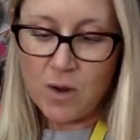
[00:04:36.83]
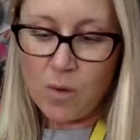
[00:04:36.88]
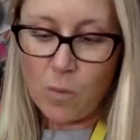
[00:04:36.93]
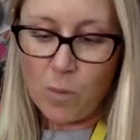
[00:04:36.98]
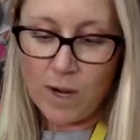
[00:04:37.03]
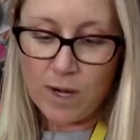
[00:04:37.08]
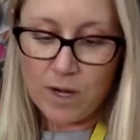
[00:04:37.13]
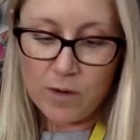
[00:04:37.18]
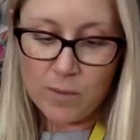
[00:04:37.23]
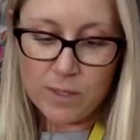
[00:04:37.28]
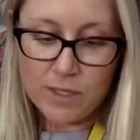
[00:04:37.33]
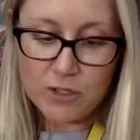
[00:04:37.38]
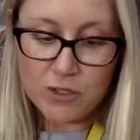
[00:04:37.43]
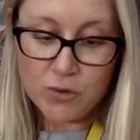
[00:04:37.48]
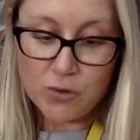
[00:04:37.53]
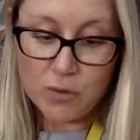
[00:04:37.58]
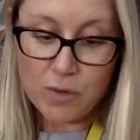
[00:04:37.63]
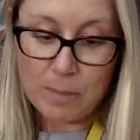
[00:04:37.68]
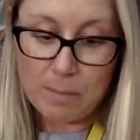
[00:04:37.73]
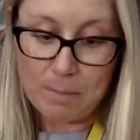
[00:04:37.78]
Why don't we
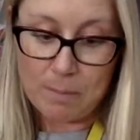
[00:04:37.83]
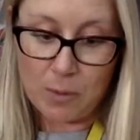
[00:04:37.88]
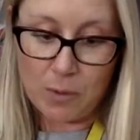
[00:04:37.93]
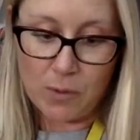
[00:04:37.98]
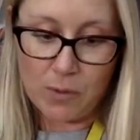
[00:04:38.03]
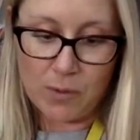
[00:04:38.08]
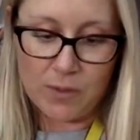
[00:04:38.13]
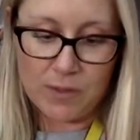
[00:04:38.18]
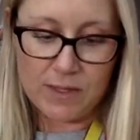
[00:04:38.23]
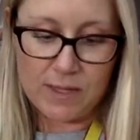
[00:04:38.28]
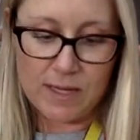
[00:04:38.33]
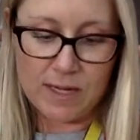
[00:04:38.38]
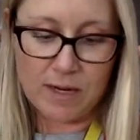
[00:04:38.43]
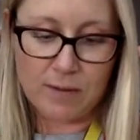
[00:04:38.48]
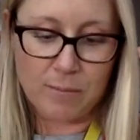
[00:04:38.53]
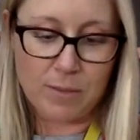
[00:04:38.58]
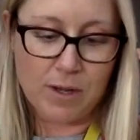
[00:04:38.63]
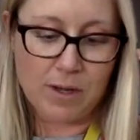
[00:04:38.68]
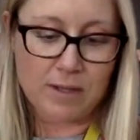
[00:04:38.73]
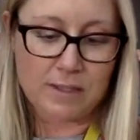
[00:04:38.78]
triple the
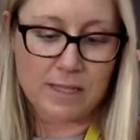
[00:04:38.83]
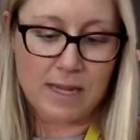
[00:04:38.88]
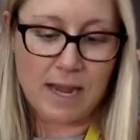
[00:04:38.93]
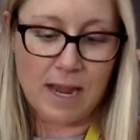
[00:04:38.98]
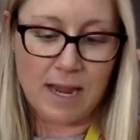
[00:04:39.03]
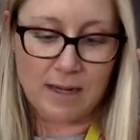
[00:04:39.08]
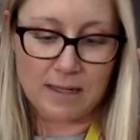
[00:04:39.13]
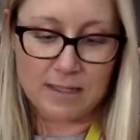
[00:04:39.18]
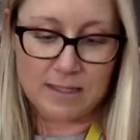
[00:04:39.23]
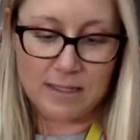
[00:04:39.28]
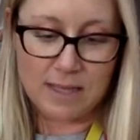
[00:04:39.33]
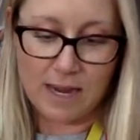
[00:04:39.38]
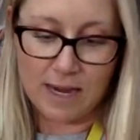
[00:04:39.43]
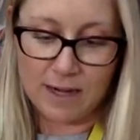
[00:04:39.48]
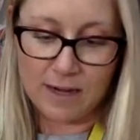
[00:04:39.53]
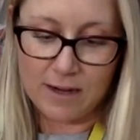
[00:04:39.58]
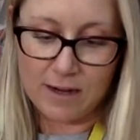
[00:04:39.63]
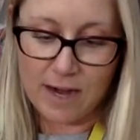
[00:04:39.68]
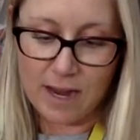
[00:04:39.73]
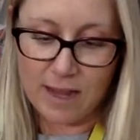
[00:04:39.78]
Ickabog tax,
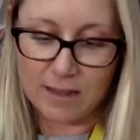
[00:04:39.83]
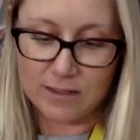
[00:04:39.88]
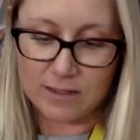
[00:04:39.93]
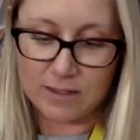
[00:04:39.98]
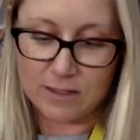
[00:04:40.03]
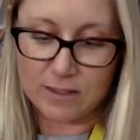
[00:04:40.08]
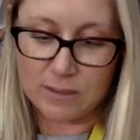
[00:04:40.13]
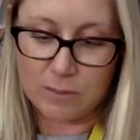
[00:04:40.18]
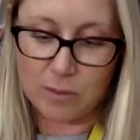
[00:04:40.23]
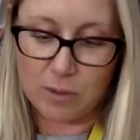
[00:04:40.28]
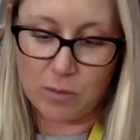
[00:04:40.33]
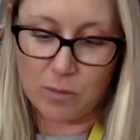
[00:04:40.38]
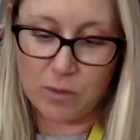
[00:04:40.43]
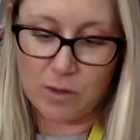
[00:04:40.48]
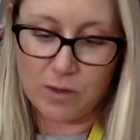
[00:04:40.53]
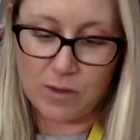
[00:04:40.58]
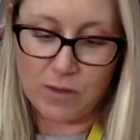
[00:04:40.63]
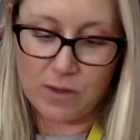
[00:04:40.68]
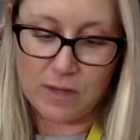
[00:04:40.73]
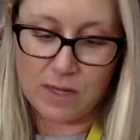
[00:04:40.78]
sire? Asked
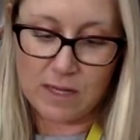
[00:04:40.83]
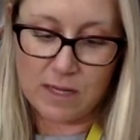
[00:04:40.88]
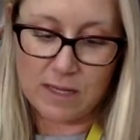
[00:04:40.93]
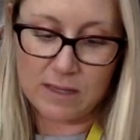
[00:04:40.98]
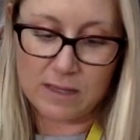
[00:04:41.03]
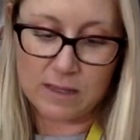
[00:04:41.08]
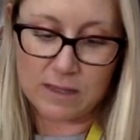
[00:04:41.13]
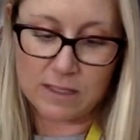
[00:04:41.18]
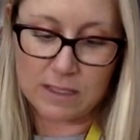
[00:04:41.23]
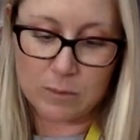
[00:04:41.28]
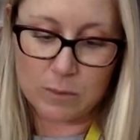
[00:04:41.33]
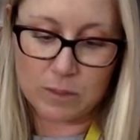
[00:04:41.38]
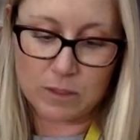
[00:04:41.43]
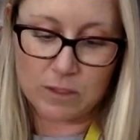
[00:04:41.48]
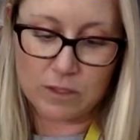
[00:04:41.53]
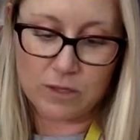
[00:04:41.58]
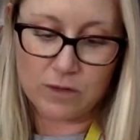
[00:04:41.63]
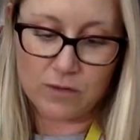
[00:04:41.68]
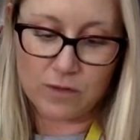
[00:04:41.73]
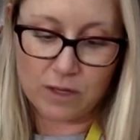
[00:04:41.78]
Spittleworth, thinking that this would
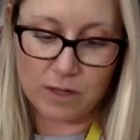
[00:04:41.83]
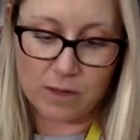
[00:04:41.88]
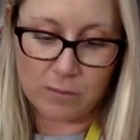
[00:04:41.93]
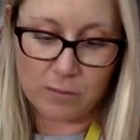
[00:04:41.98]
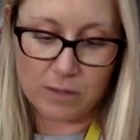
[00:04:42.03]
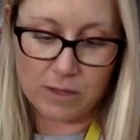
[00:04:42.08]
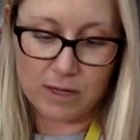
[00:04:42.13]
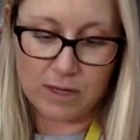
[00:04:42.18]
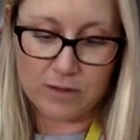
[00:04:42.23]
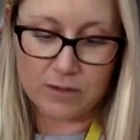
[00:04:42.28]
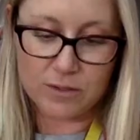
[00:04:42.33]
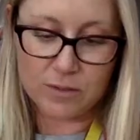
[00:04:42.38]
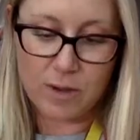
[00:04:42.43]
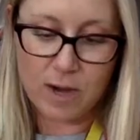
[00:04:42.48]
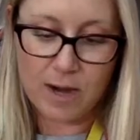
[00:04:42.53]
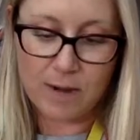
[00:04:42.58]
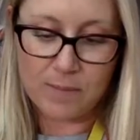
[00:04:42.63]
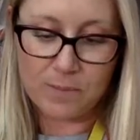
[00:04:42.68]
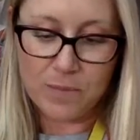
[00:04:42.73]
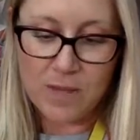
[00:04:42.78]
serve the complainers
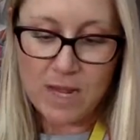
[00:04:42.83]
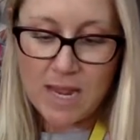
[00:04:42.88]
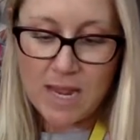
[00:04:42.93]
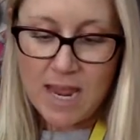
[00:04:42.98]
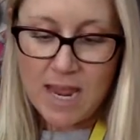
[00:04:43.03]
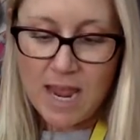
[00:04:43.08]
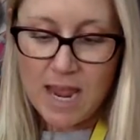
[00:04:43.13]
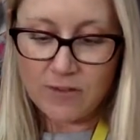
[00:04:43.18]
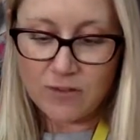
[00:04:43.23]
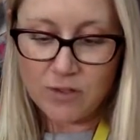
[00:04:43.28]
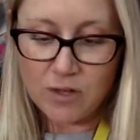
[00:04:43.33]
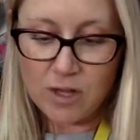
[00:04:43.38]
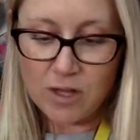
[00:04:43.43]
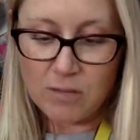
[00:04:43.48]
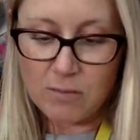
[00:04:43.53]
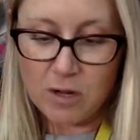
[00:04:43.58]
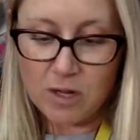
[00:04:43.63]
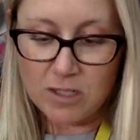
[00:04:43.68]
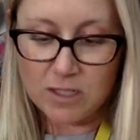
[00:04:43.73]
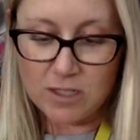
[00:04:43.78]
right. After all,
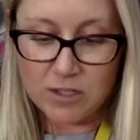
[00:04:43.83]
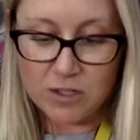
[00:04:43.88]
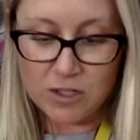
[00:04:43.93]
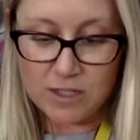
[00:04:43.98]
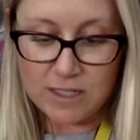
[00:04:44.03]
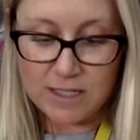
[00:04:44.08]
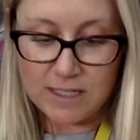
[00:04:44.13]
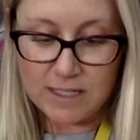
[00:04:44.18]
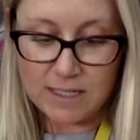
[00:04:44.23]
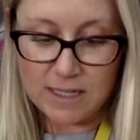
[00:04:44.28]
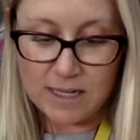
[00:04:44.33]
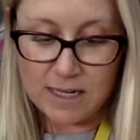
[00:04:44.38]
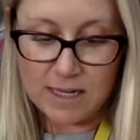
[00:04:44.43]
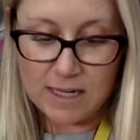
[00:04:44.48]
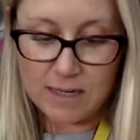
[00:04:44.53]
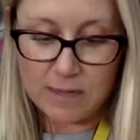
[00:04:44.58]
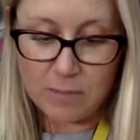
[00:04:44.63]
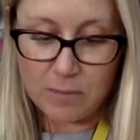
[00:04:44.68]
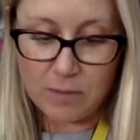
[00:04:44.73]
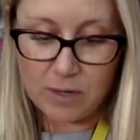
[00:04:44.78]
the monster
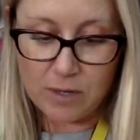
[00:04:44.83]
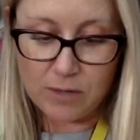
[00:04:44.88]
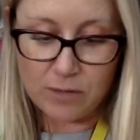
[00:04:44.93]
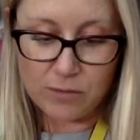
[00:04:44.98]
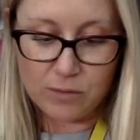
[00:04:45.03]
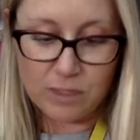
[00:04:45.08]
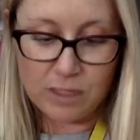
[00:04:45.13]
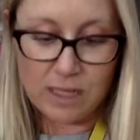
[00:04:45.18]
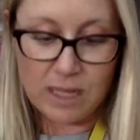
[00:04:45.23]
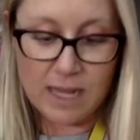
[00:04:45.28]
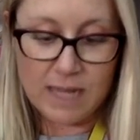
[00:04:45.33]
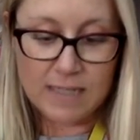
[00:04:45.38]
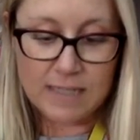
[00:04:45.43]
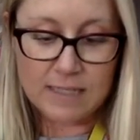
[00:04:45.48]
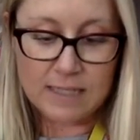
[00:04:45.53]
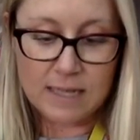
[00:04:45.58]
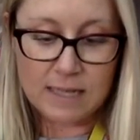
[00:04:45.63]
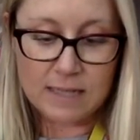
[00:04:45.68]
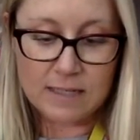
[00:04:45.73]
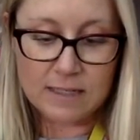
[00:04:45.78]
did break through the lines
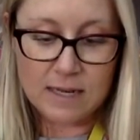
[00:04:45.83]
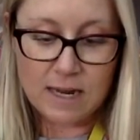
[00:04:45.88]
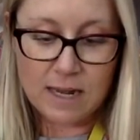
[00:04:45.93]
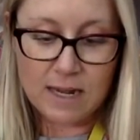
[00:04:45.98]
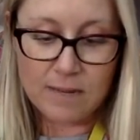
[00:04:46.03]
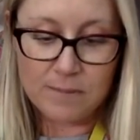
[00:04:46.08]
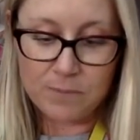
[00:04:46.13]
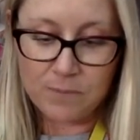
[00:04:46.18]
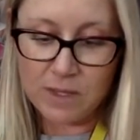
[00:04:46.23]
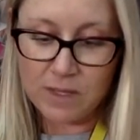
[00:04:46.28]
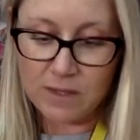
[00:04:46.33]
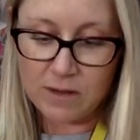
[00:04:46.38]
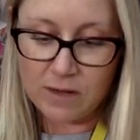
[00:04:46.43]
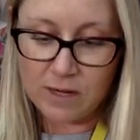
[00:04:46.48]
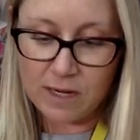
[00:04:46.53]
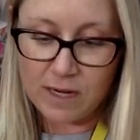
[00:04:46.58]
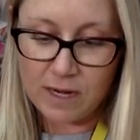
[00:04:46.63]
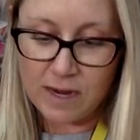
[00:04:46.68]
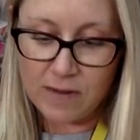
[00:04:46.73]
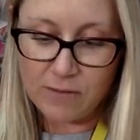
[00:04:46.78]
last night, then there
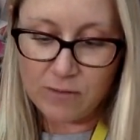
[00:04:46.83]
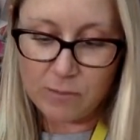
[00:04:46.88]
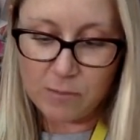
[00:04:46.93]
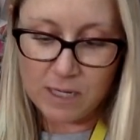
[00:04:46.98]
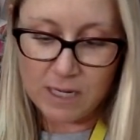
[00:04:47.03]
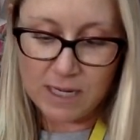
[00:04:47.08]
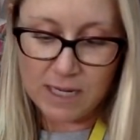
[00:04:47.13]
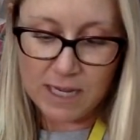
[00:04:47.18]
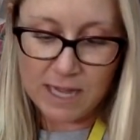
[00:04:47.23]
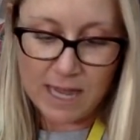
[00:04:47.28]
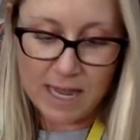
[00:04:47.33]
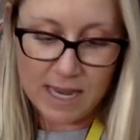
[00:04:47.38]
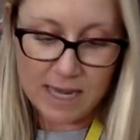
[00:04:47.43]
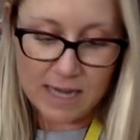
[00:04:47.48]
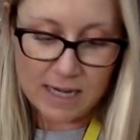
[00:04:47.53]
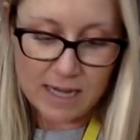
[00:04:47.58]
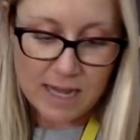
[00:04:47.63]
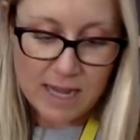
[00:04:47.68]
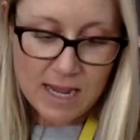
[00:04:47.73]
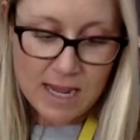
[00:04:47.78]
can never be
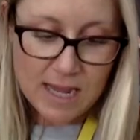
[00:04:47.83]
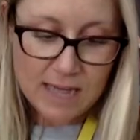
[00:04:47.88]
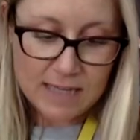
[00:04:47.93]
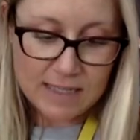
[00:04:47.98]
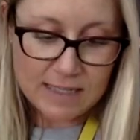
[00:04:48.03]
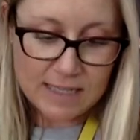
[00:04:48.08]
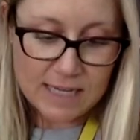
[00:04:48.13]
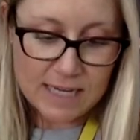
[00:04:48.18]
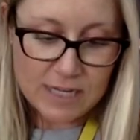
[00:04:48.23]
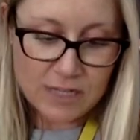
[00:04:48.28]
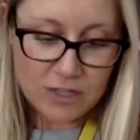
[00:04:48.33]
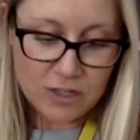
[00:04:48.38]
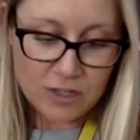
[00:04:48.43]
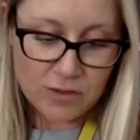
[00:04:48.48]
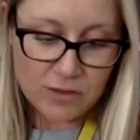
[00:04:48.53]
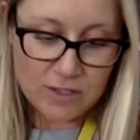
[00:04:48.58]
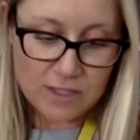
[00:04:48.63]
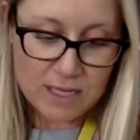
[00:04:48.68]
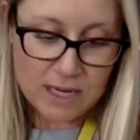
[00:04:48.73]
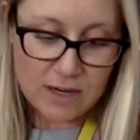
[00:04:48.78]
again a danger
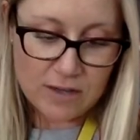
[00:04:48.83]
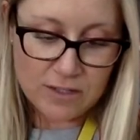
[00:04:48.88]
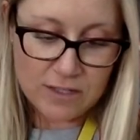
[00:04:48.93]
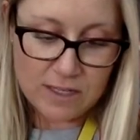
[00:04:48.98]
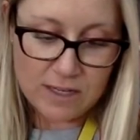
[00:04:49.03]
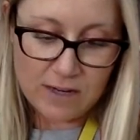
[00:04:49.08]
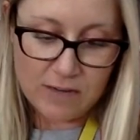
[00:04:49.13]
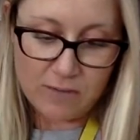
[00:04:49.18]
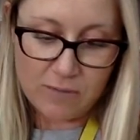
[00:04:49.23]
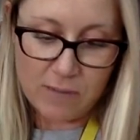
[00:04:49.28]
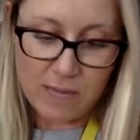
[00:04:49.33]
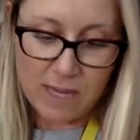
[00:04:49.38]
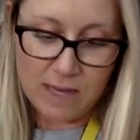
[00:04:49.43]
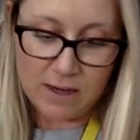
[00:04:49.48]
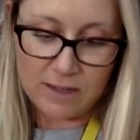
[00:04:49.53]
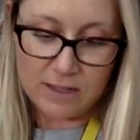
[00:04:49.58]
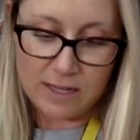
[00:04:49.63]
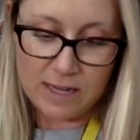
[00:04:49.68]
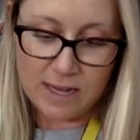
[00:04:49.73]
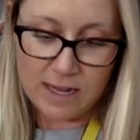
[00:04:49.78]
of scarcity of men
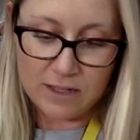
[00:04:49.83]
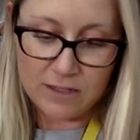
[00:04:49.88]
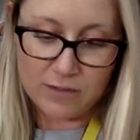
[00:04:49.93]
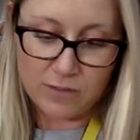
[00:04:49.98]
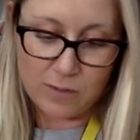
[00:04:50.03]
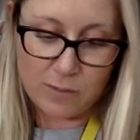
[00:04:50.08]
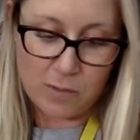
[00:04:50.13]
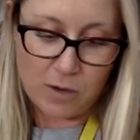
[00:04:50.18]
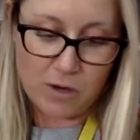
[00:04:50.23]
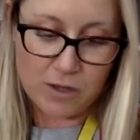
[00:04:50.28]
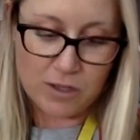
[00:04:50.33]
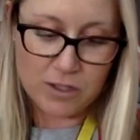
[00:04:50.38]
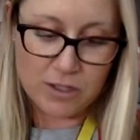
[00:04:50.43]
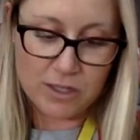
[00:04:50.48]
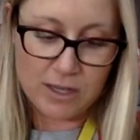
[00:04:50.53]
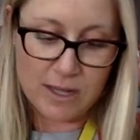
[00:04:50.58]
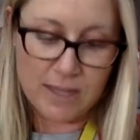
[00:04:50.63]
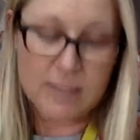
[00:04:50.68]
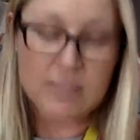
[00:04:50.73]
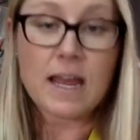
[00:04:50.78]
on the edge of the
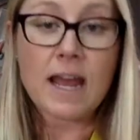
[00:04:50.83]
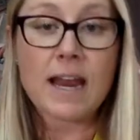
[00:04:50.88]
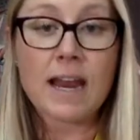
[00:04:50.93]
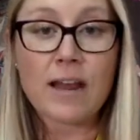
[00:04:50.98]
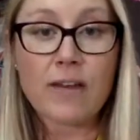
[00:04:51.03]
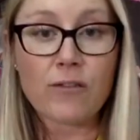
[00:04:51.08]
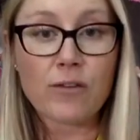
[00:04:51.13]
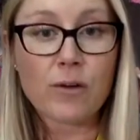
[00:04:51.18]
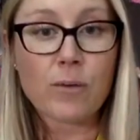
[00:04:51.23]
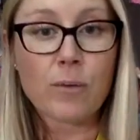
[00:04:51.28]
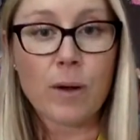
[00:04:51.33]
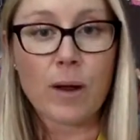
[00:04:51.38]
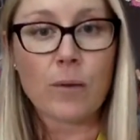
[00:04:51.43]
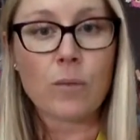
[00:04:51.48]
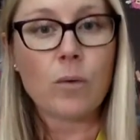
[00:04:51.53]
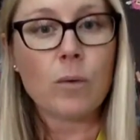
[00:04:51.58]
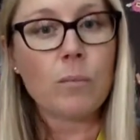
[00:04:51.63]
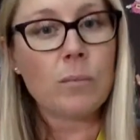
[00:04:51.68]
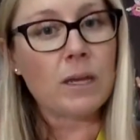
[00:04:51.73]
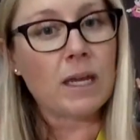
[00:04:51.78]
marshlands, and everyone
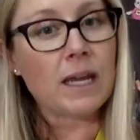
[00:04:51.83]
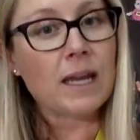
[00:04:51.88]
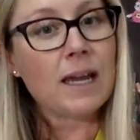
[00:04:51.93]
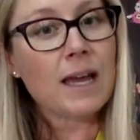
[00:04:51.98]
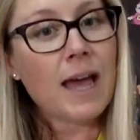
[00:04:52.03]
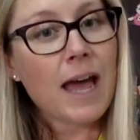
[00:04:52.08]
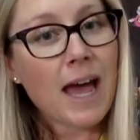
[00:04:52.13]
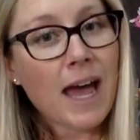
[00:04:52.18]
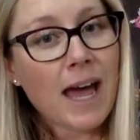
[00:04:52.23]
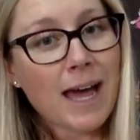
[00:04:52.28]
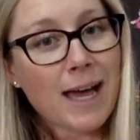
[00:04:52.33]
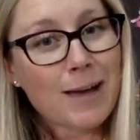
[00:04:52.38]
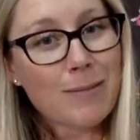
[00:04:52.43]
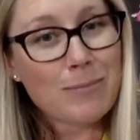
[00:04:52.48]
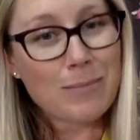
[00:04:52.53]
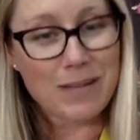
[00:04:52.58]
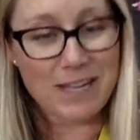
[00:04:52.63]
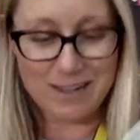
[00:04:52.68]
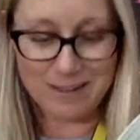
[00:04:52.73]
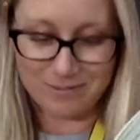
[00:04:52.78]
will be
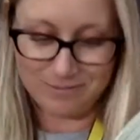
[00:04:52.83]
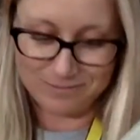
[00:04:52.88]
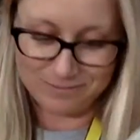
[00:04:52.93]
happy.